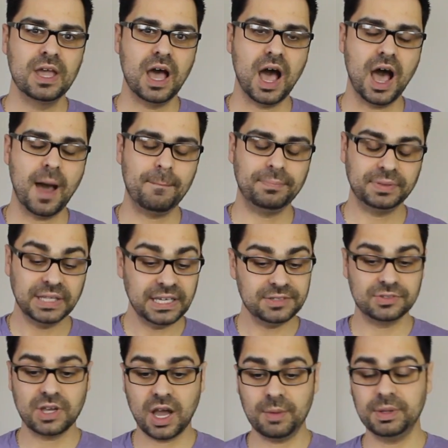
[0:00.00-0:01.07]
Uh,
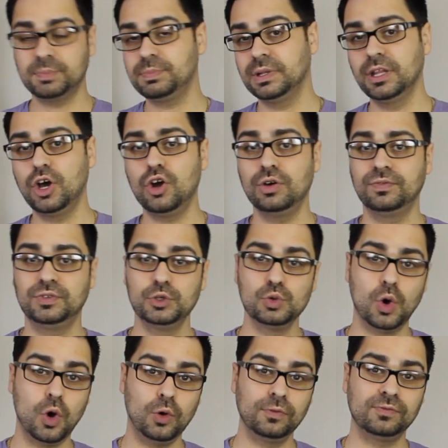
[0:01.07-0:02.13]
please comment below if
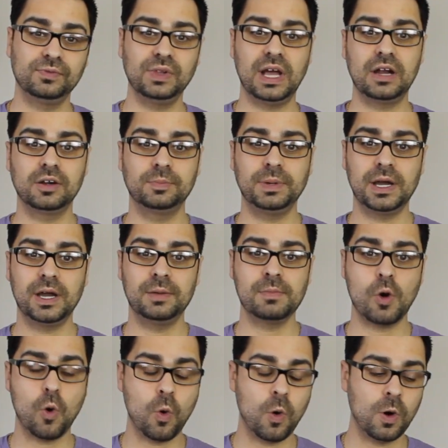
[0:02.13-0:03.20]
you own
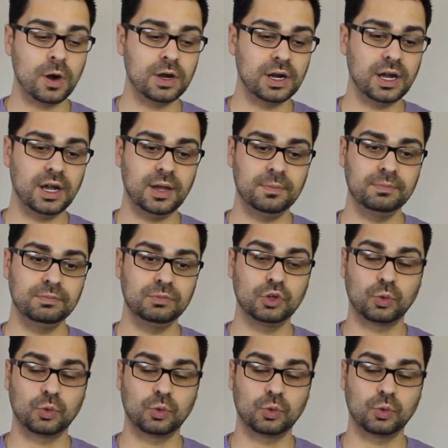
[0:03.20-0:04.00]
Flowerbomb or um,